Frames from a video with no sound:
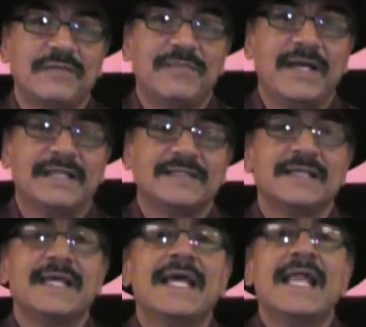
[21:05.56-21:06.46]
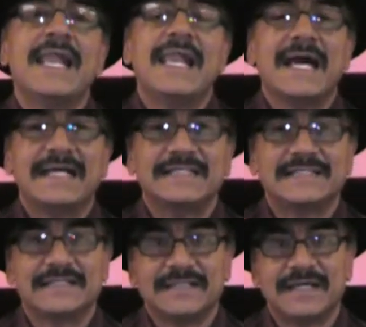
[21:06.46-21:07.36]
of that palace.
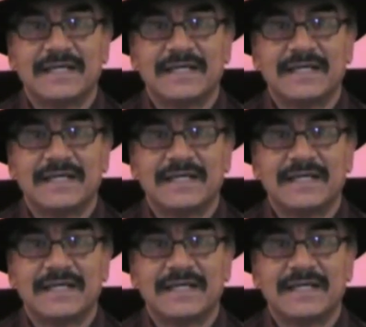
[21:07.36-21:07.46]
Last